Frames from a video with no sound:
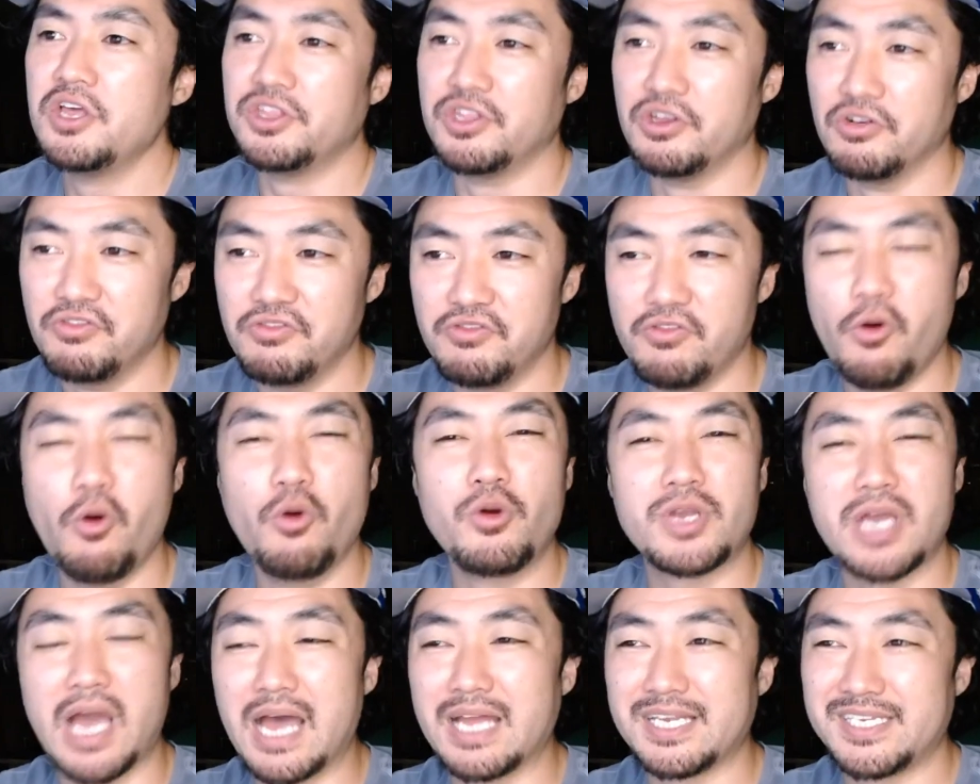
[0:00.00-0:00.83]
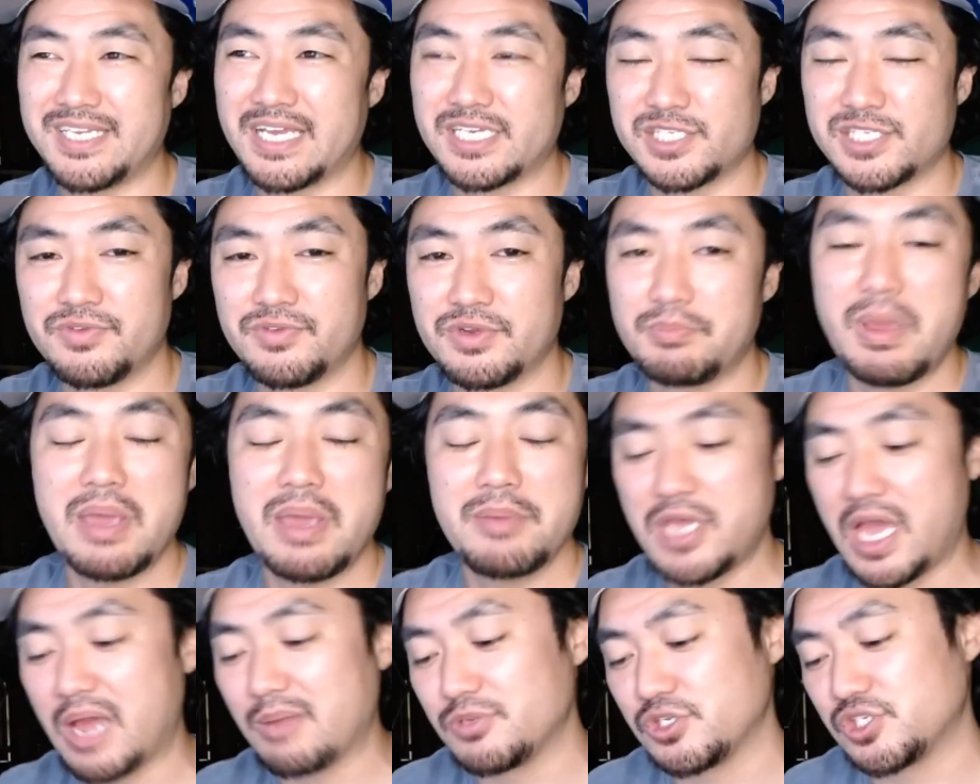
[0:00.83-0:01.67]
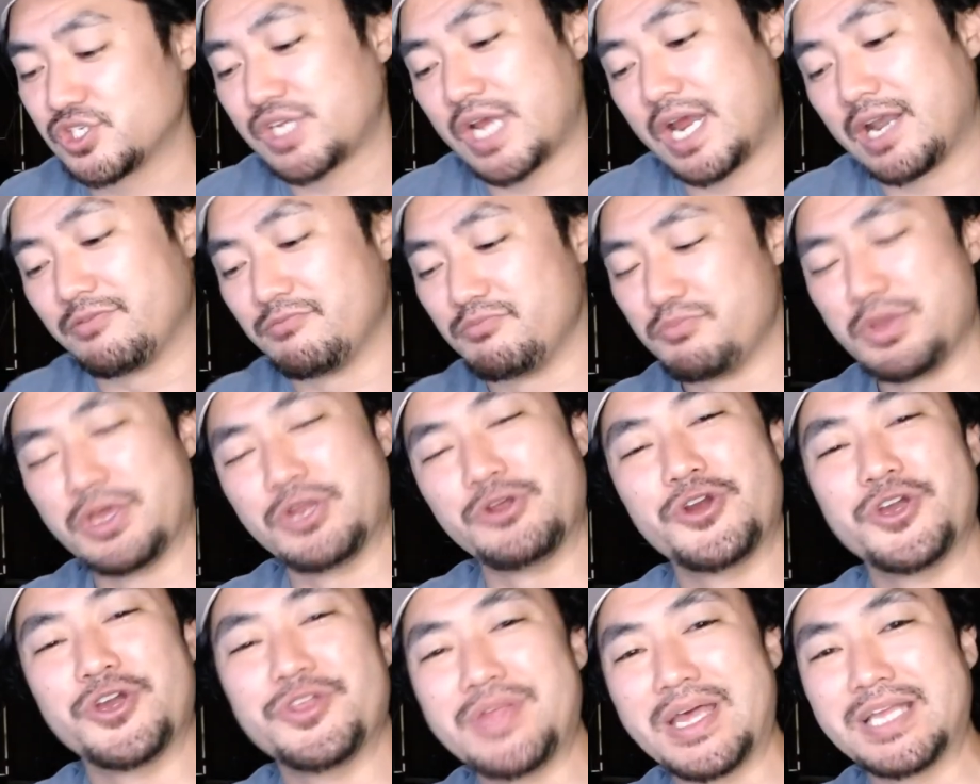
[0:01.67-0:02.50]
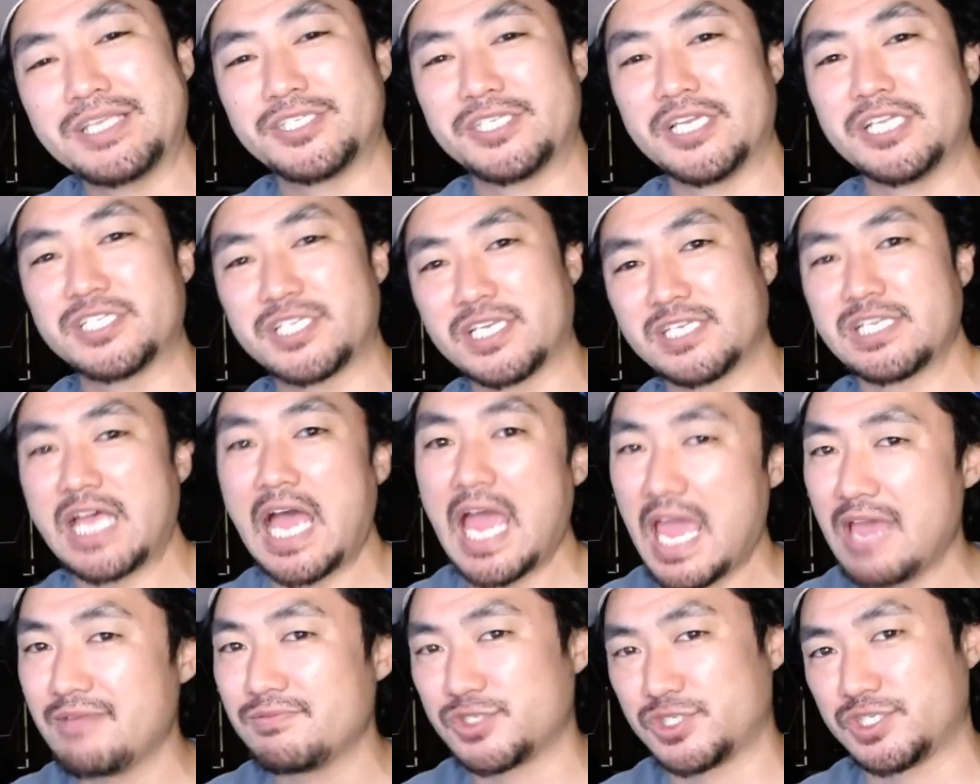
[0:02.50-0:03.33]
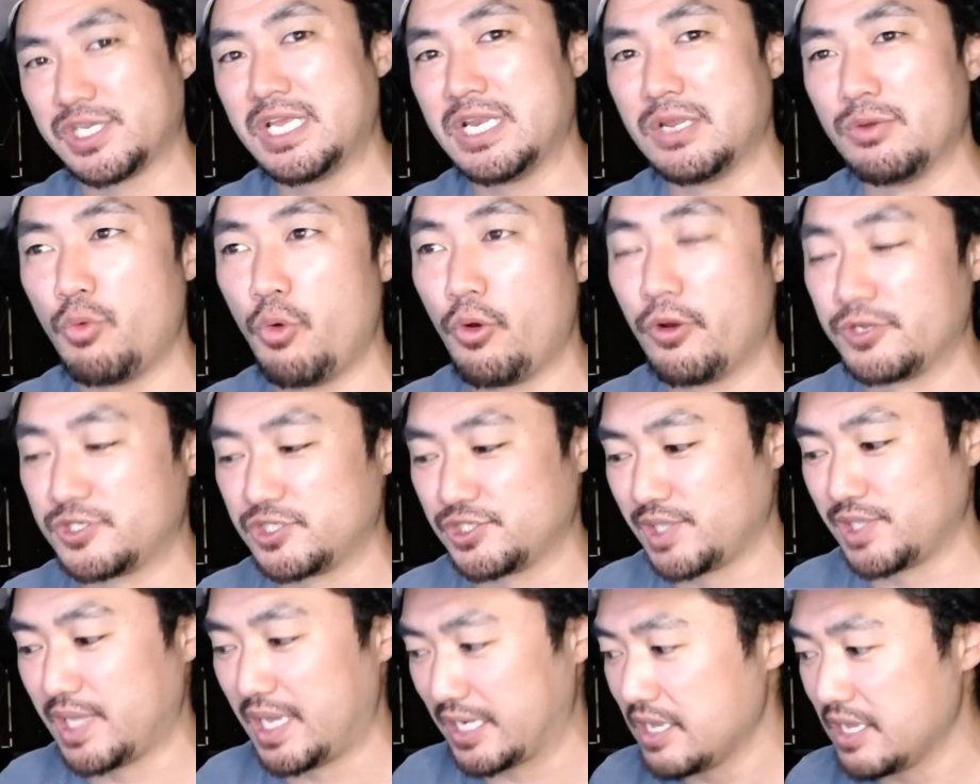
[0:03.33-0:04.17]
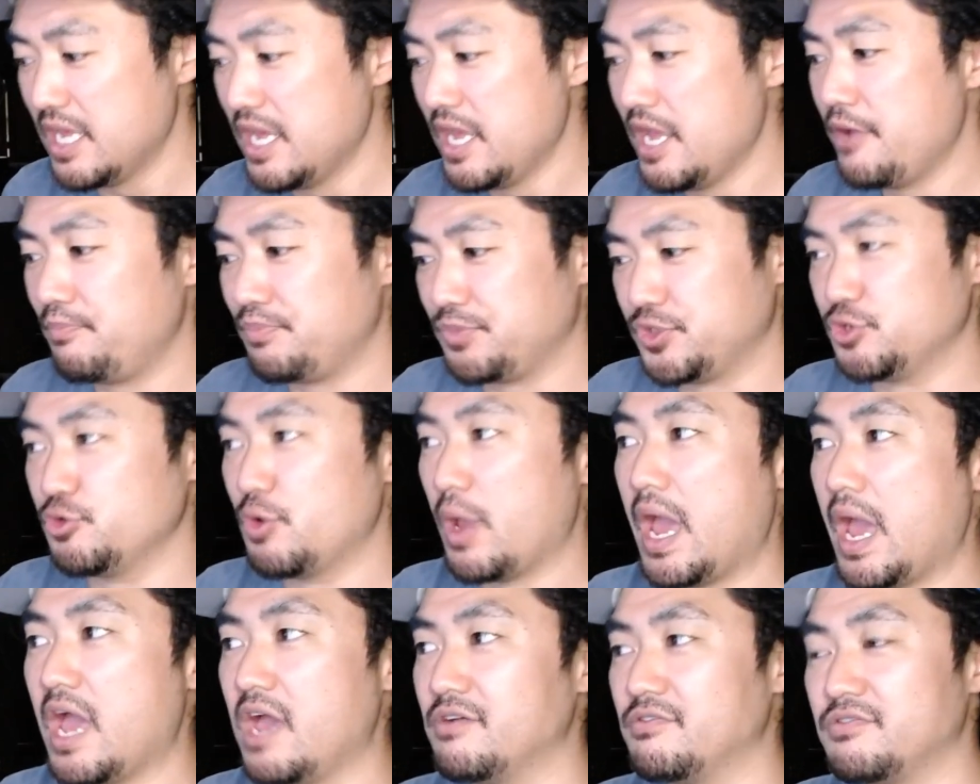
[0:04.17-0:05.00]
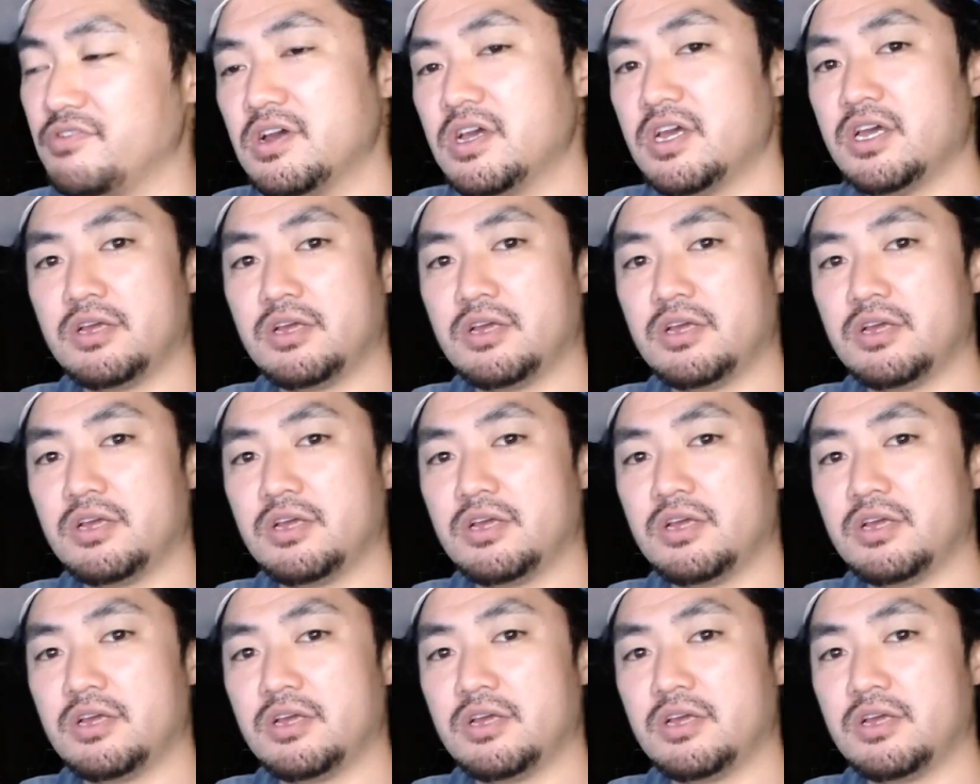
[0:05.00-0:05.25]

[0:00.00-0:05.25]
full context of it. Maybe I'm just kind of bitter in that sense, because I have seen it where it's just like you have